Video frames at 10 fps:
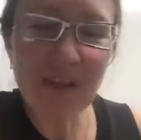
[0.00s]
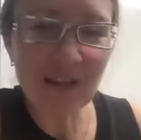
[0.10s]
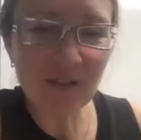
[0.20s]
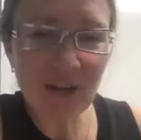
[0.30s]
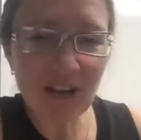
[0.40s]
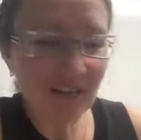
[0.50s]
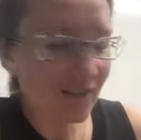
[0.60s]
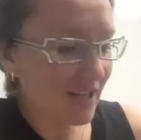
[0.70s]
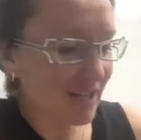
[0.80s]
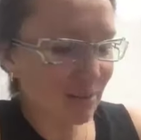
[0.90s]
a great,
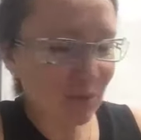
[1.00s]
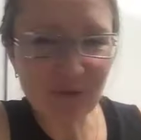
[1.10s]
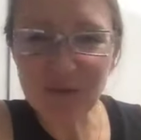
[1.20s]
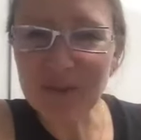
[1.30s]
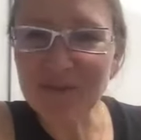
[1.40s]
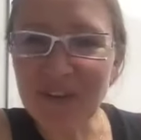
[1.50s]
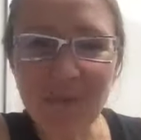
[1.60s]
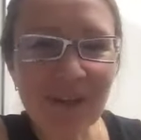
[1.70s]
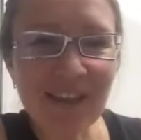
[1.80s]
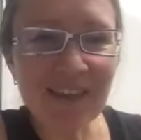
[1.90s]
great support for the
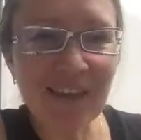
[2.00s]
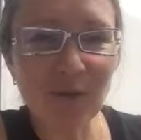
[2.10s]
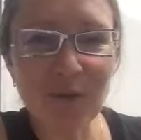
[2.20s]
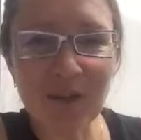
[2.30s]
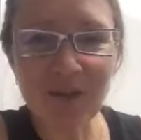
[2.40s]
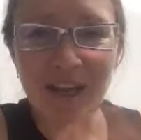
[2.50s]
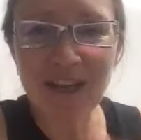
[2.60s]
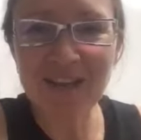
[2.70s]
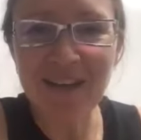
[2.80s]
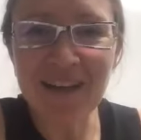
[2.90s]
family, and they could be a
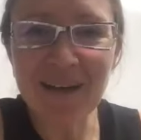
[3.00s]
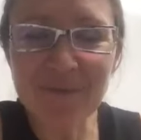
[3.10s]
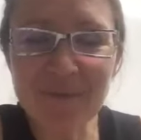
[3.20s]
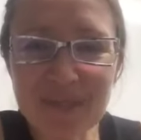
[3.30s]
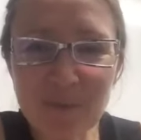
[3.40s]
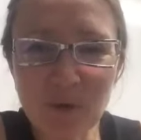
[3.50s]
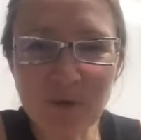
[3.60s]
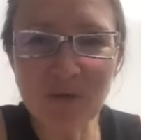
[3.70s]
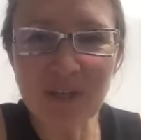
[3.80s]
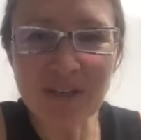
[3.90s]
great
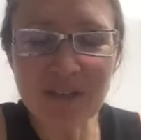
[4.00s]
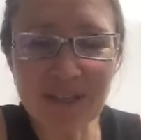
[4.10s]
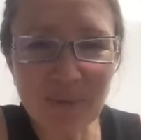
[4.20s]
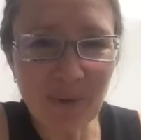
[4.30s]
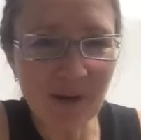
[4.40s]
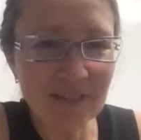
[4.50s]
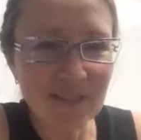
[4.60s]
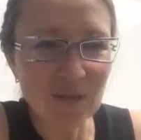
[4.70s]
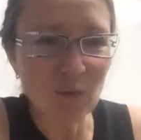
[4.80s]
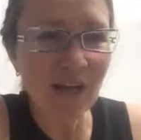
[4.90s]
support for the intended
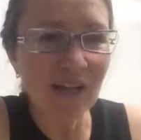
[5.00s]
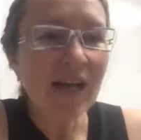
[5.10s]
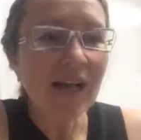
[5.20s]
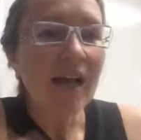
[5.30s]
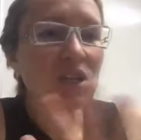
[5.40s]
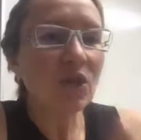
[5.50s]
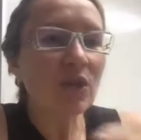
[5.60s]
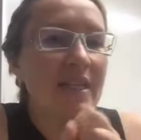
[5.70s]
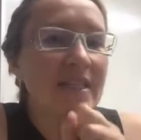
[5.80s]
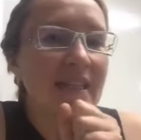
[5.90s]
parents as well. So
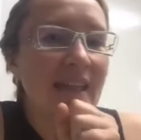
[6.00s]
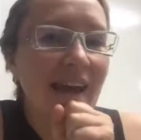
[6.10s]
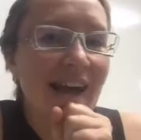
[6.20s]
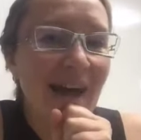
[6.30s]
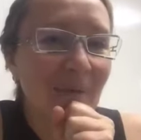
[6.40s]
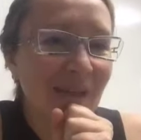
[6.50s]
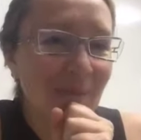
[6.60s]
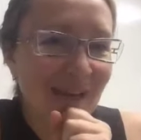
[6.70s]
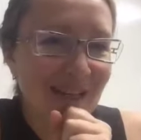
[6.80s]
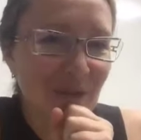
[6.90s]
Christy,
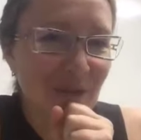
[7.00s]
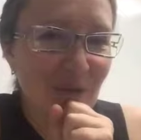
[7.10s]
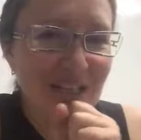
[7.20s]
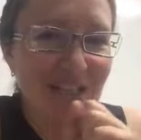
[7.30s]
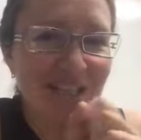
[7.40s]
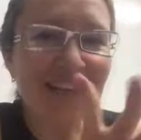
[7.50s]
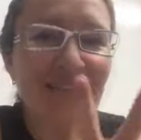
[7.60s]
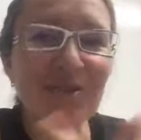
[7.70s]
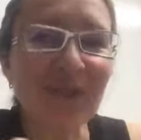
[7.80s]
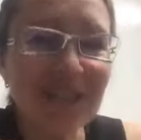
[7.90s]
let me ask you a question.
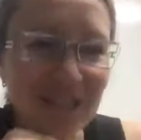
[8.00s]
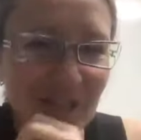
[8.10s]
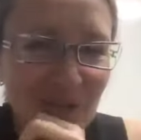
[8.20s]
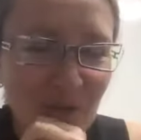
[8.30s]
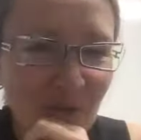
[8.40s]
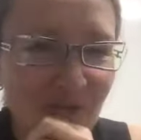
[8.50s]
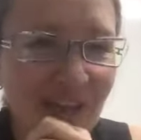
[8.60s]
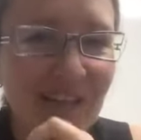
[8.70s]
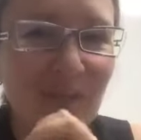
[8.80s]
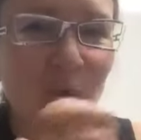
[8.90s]
As you're listening to all of
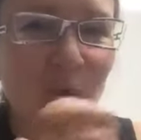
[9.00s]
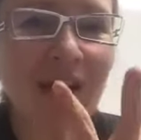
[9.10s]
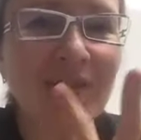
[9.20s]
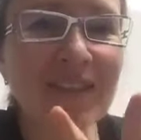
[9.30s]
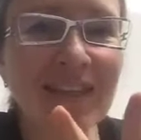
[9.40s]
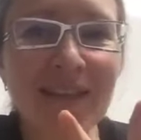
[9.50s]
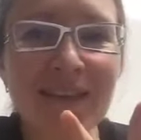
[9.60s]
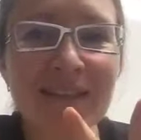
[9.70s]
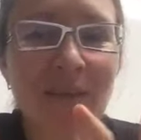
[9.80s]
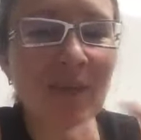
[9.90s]
that, what are
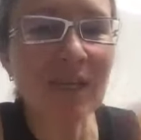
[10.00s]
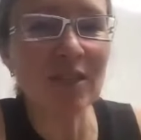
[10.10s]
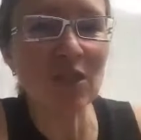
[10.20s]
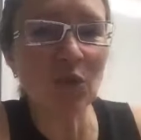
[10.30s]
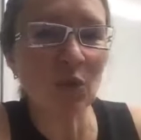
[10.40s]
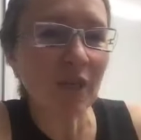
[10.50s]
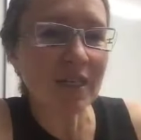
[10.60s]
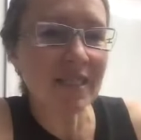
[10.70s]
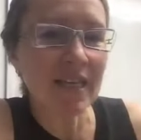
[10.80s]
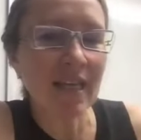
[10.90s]
some things you're
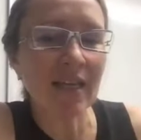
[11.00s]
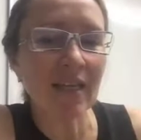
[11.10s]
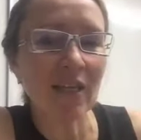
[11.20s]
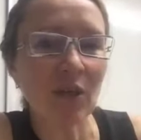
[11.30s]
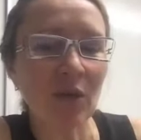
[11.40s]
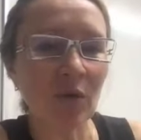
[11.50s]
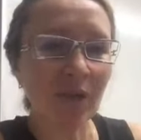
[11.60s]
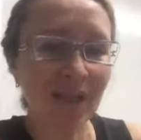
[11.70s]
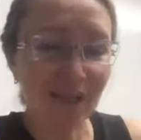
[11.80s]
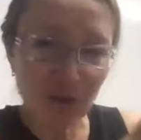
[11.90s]
noticing, you know,
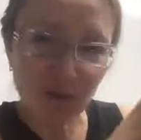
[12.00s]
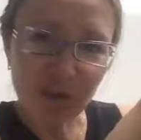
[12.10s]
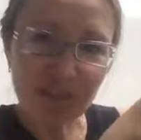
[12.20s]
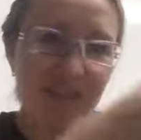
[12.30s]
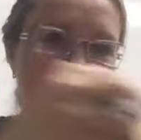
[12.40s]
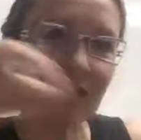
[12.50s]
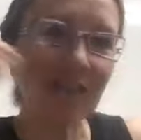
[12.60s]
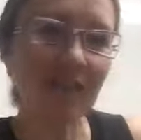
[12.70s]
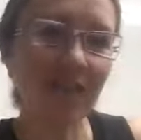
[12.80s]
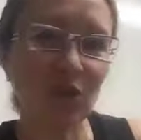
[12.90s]
like you're already
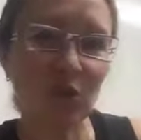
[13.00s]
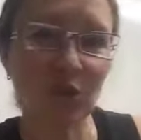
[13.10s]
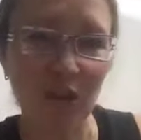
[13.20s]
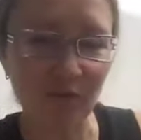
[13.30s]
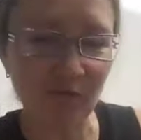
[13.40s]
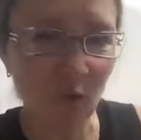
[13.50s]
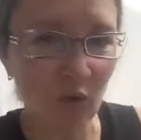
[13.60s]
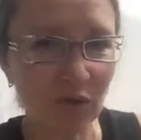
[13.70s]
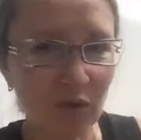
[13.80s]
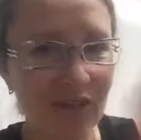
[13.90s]
seeing the journey
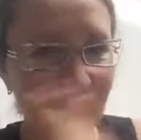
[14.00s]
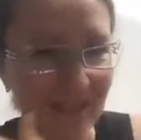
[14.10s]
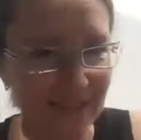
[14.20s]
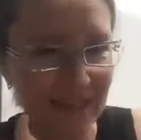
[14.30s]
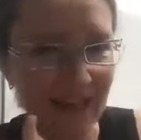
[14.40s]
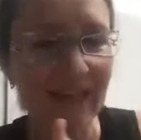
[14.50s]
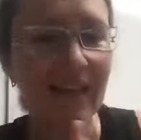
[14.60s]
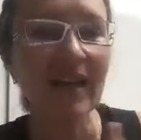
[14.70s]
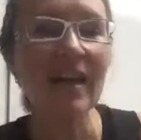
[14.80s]
unfold on the other side,